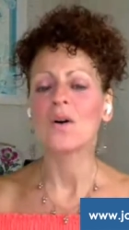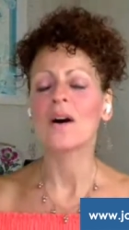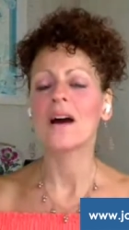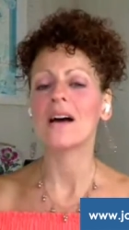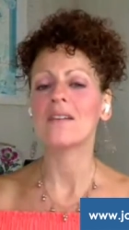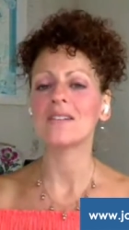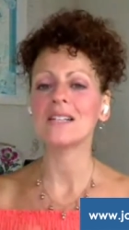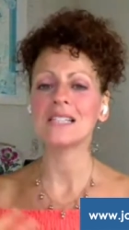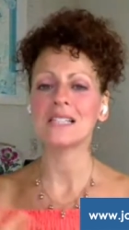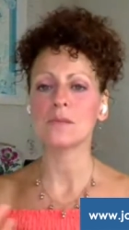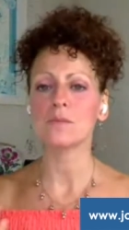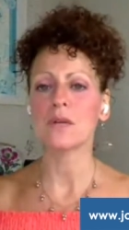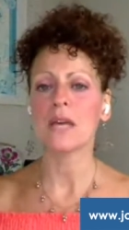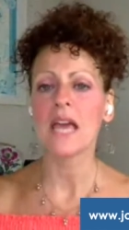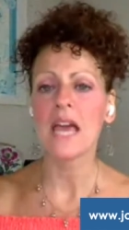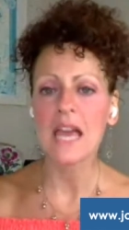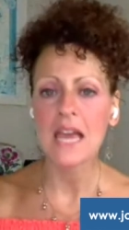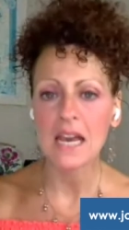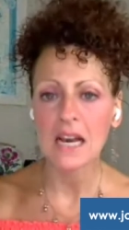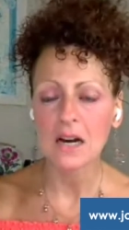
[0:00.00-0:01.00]
Or having some
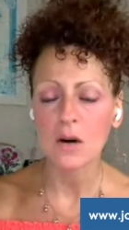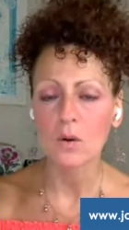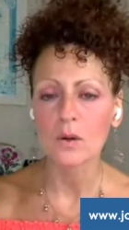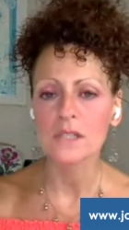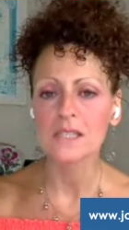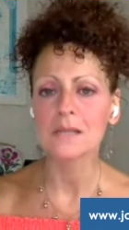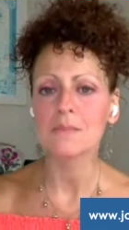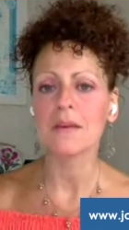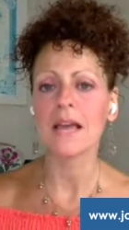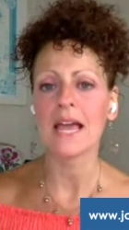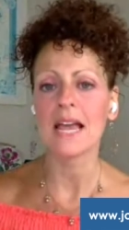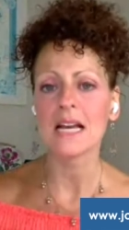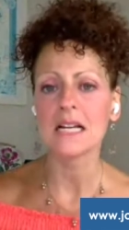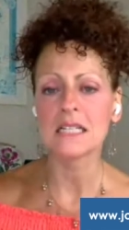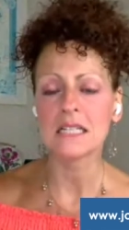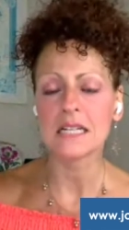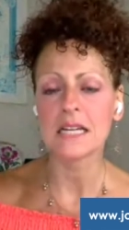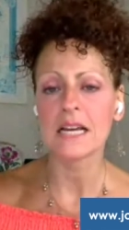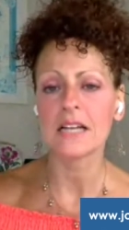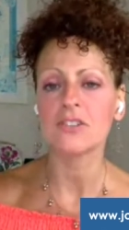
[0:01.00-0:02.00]
cake or some
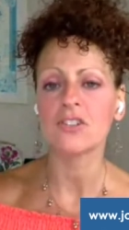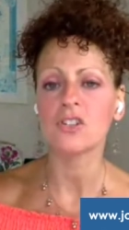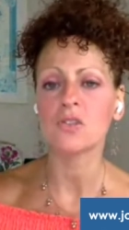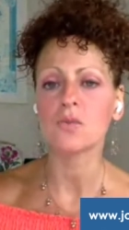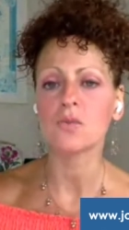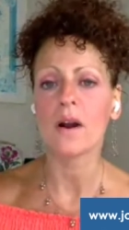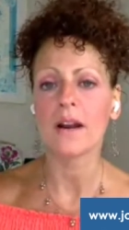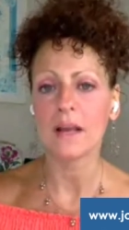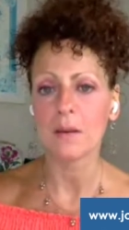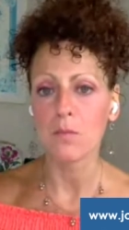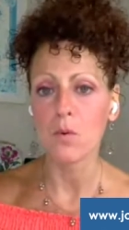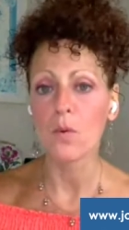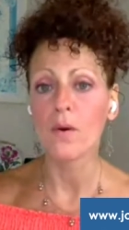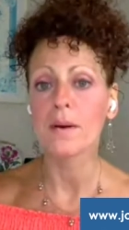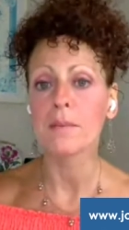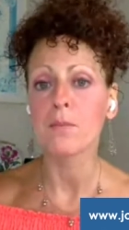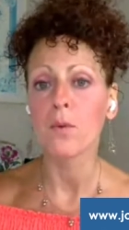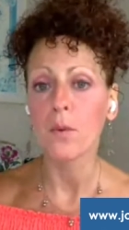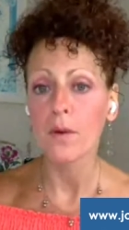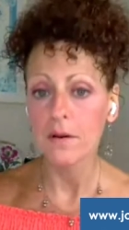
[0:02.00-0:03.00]
candy and just wanting more
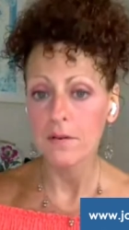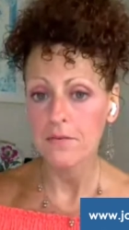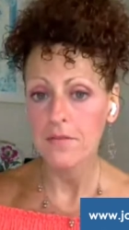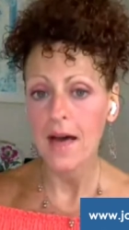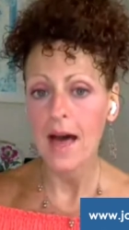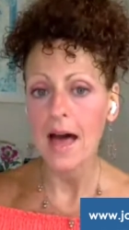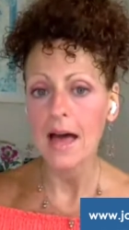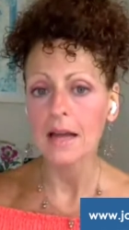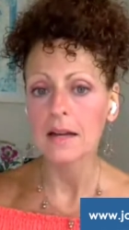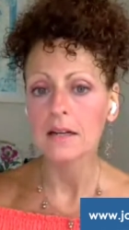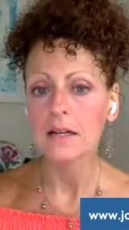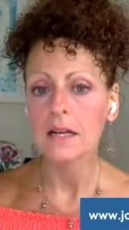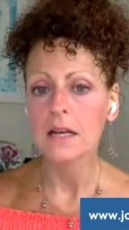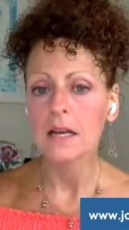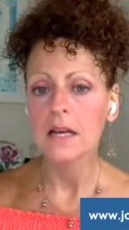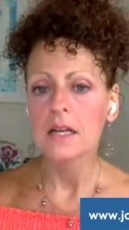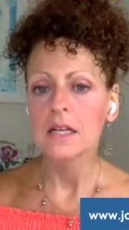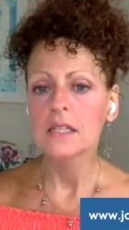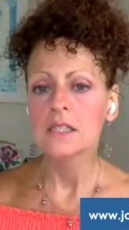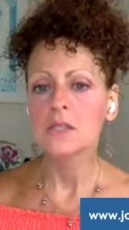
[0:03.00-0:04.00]
and more of that.
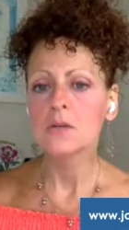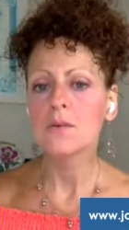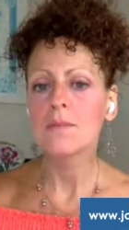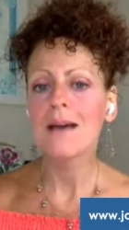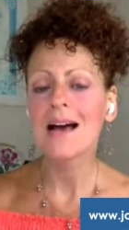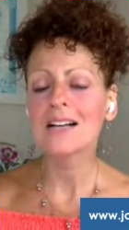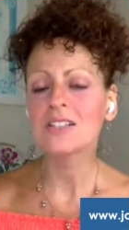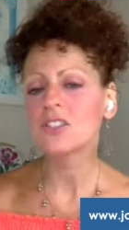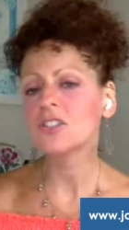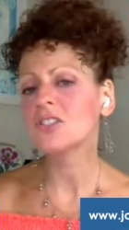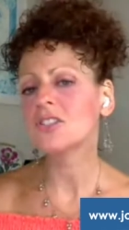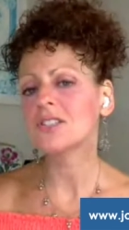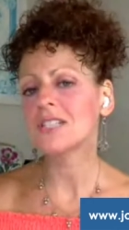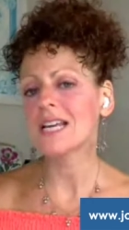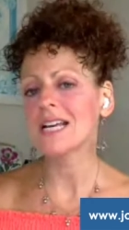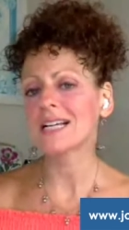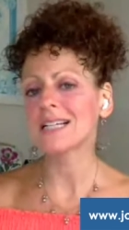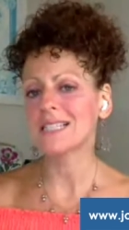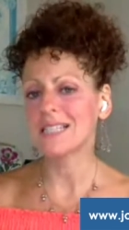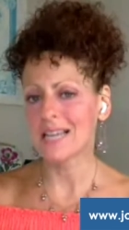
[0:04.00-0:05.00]
So imagine you
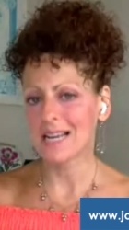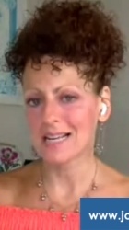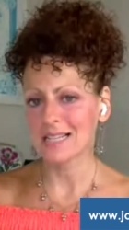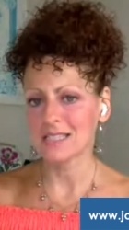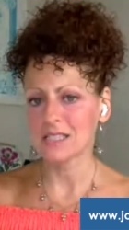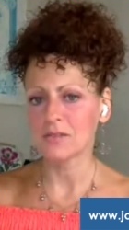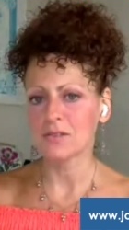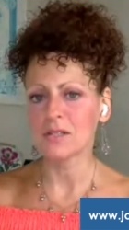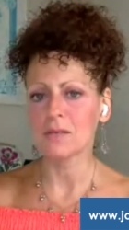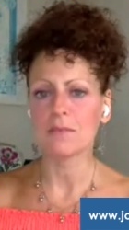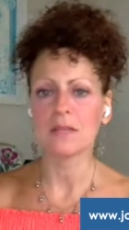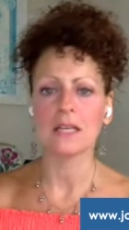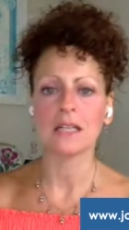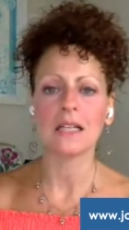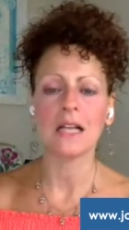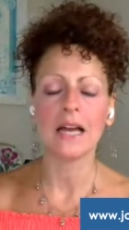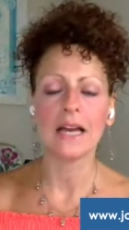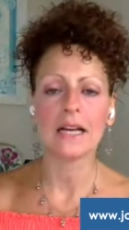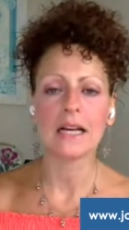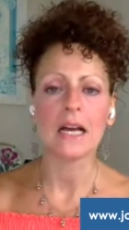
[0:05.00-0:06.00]
take a taste of something
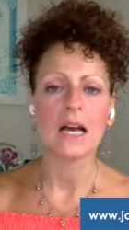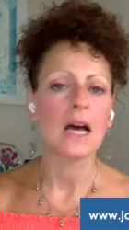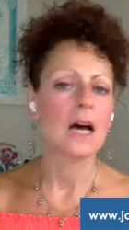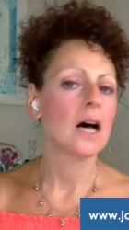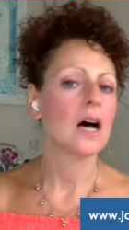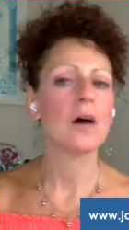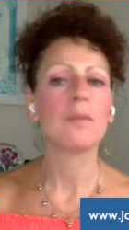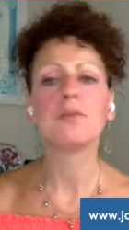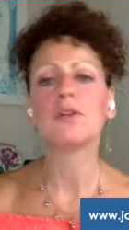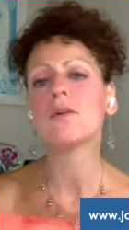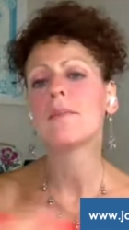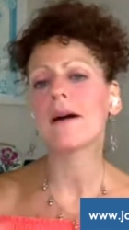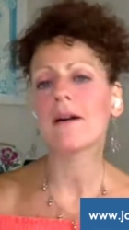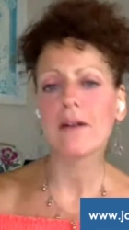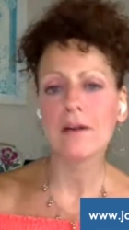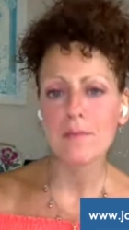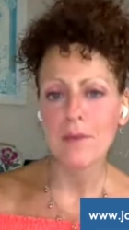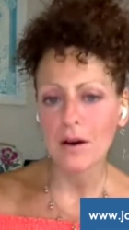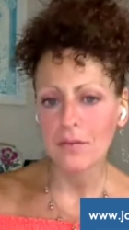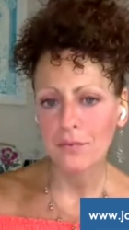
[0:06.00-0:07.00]
like a
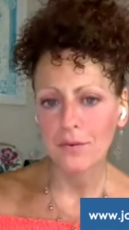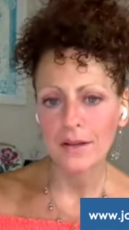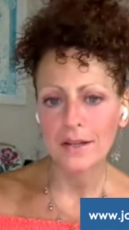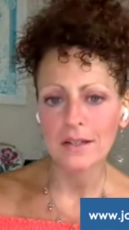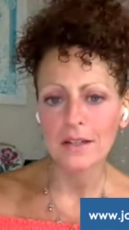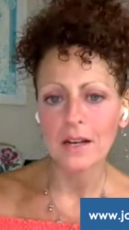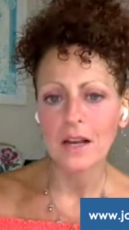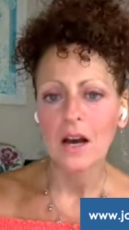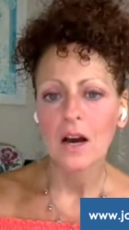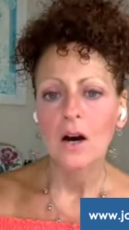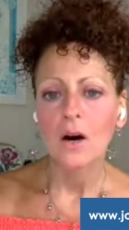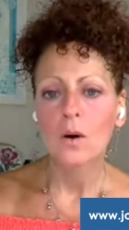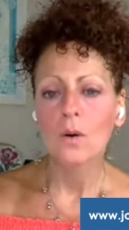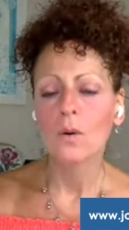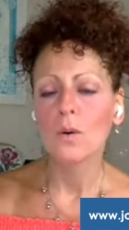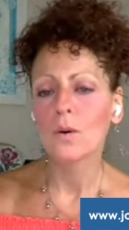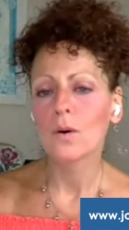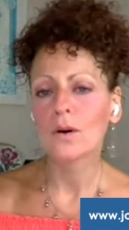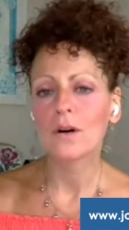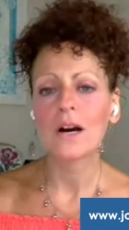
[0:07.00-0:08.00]
blueberry muffin
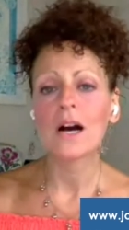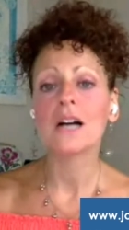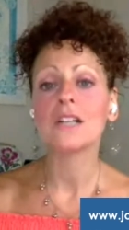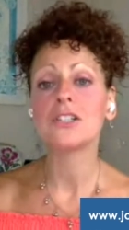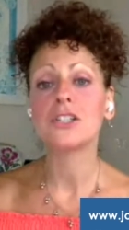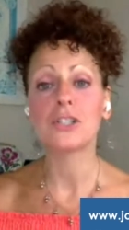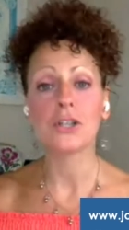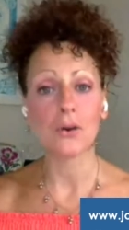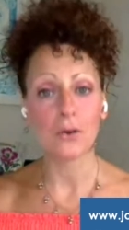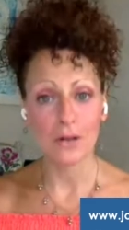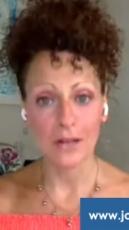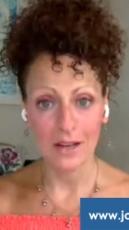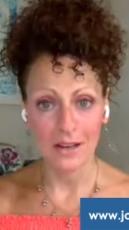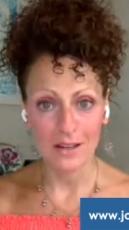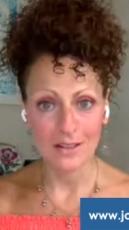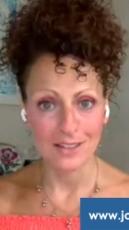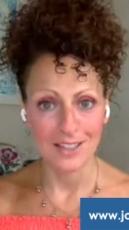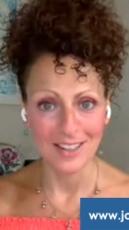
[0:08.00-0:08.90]
or a donut.